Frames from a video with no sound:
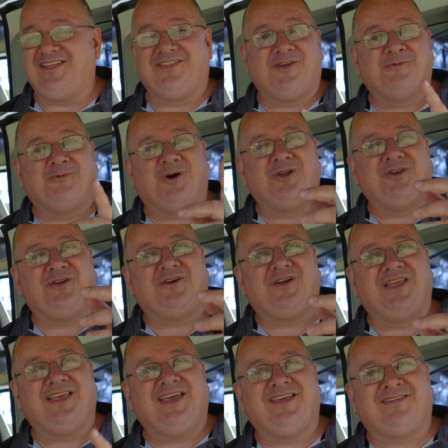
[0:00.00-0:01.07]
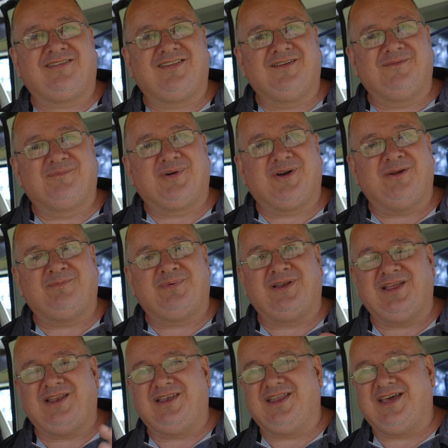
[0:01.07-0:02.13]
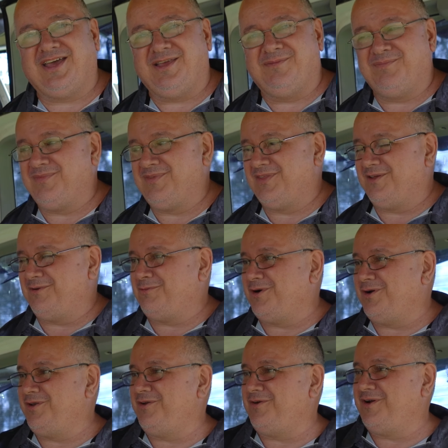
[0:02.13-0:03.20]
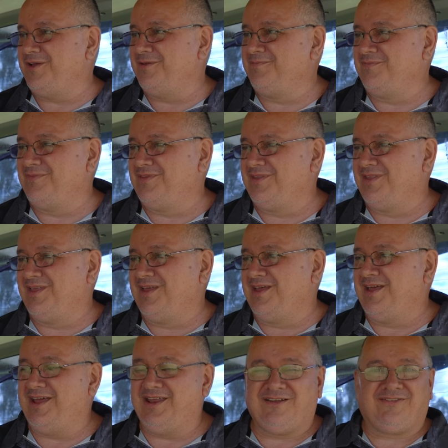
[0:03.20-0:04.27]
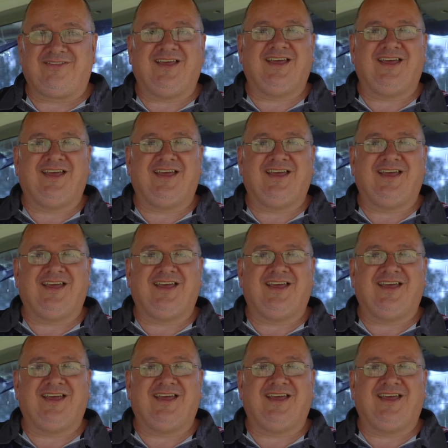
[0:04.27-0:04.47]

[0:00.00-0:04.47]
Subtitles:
Yeah, the Wanderer, yes. Appropriate name, the Wanderer. And I